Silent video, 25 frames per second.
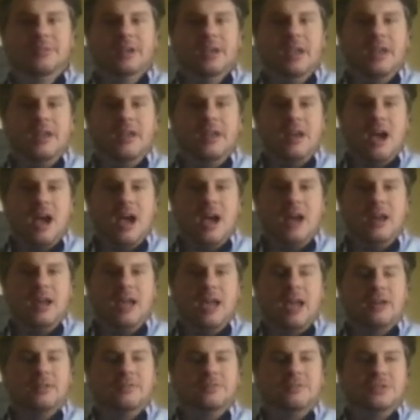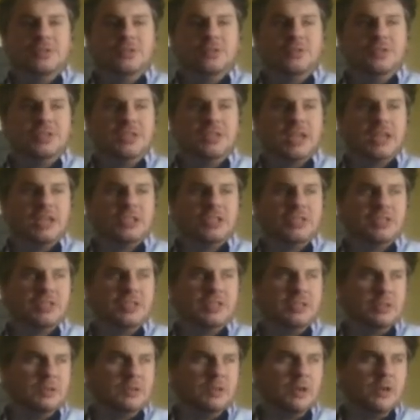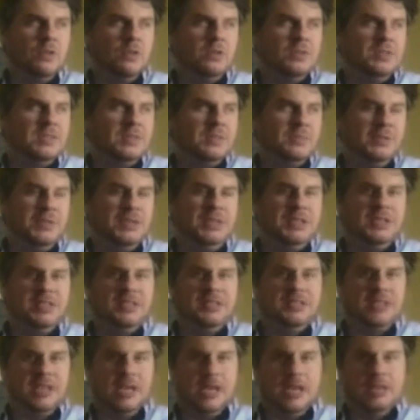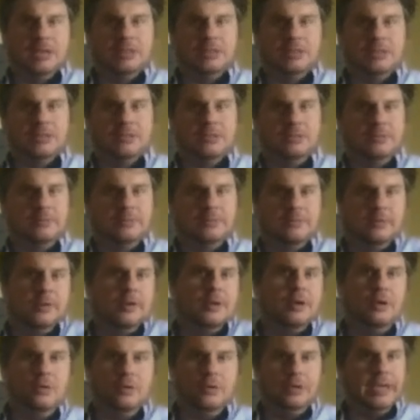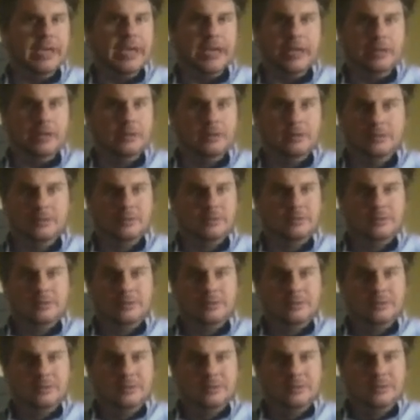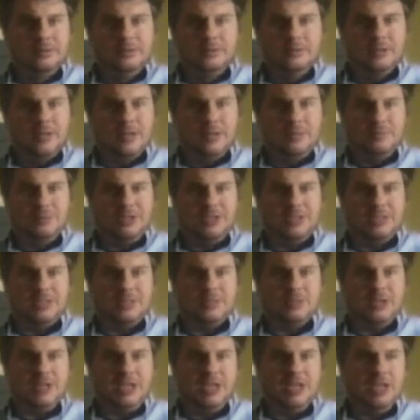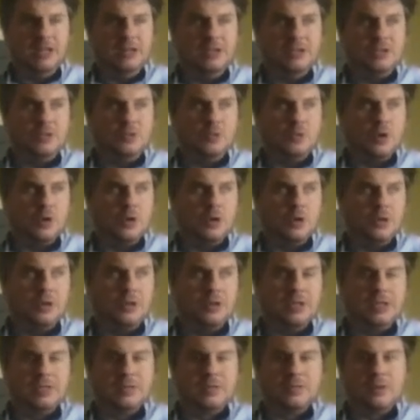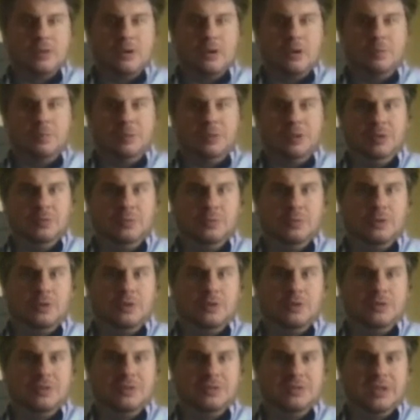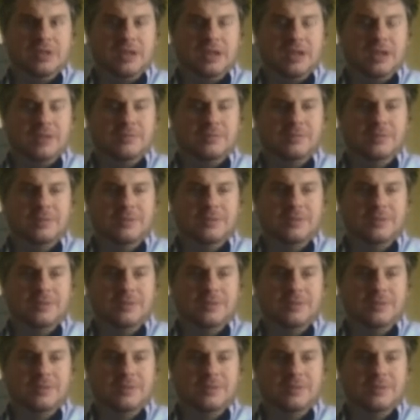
and not have 2 sessions in a row and somebody gets canceled, okay, right? Because we can't do all things for all people all the time.